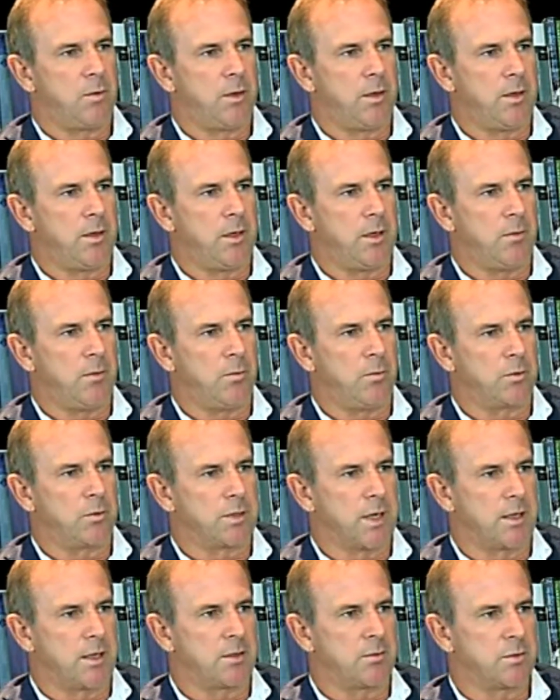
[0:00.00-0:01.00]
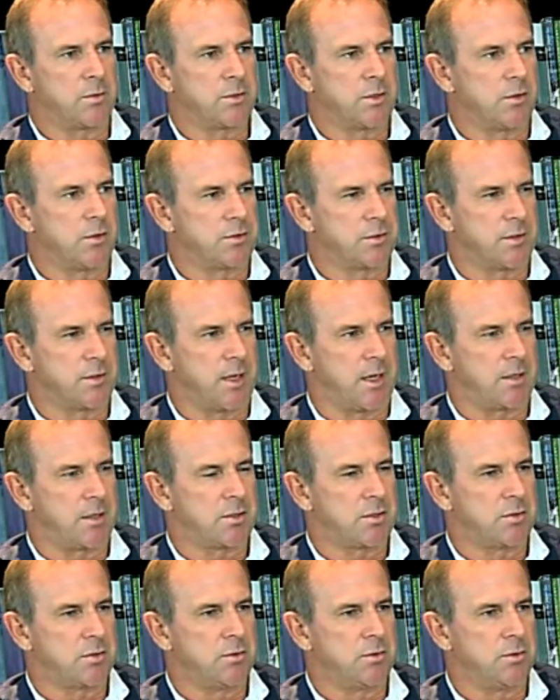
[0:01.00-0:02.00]
we will take the results of
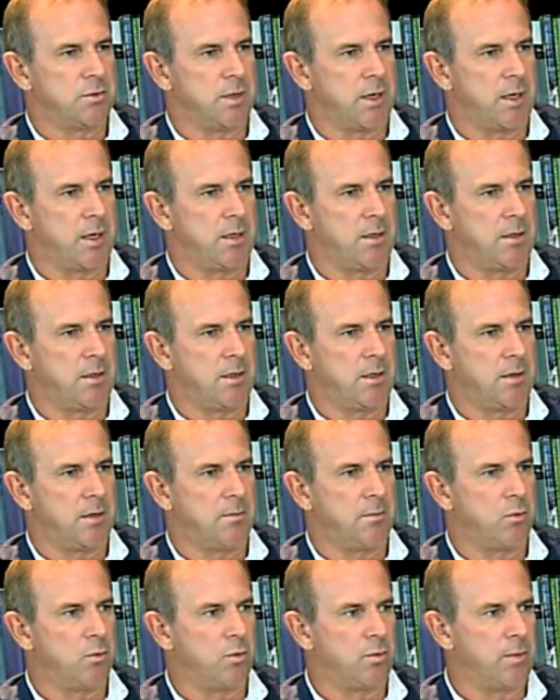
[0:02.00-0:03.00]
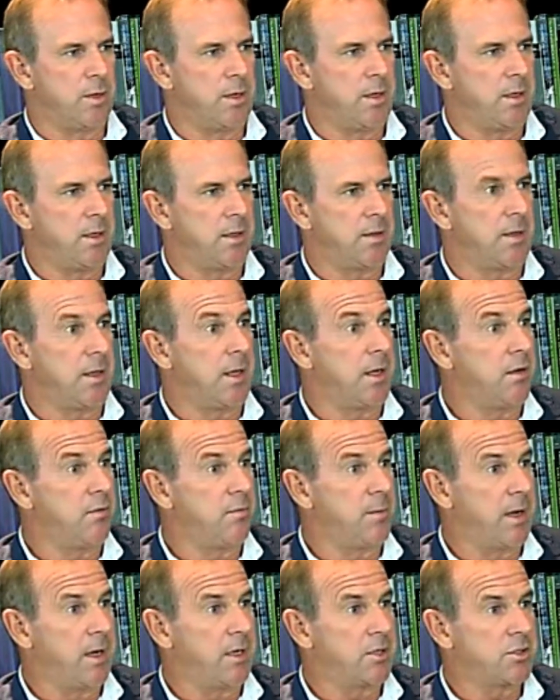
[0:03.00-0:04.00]
that to a board meeting at the end
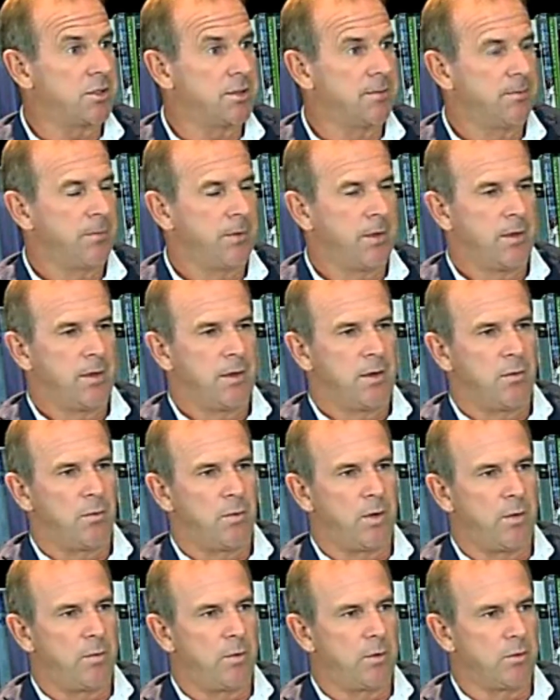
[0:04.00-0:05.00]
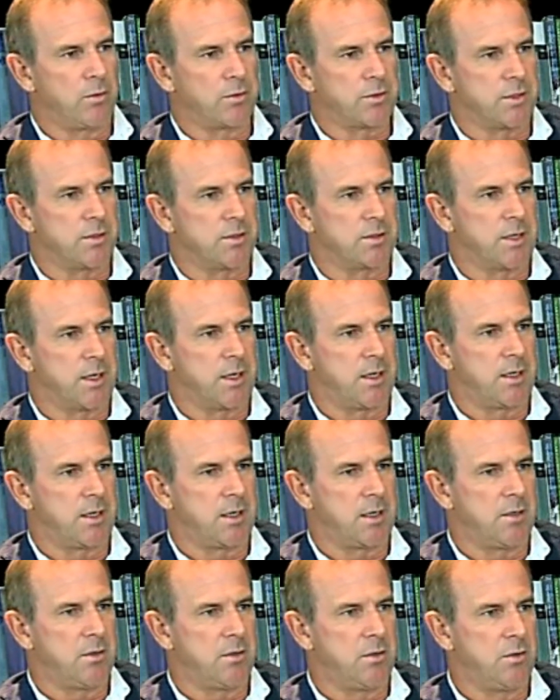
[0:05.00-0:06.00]
of March, where we'll also take
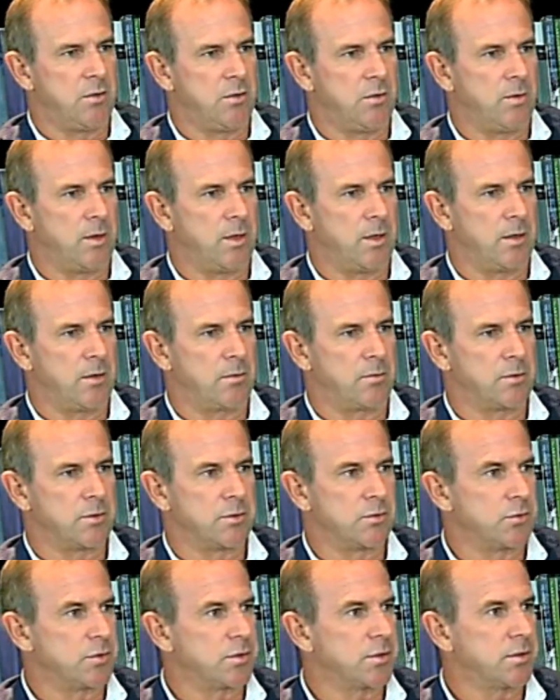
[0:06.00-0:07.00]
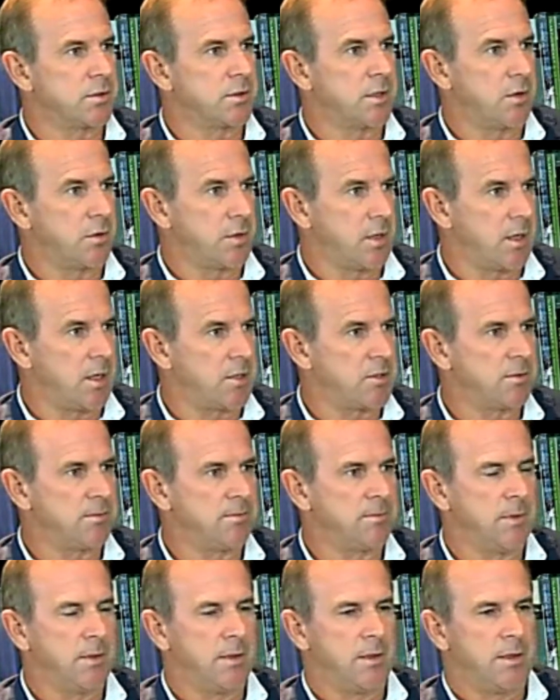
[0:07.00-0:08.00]
a new resource calculation.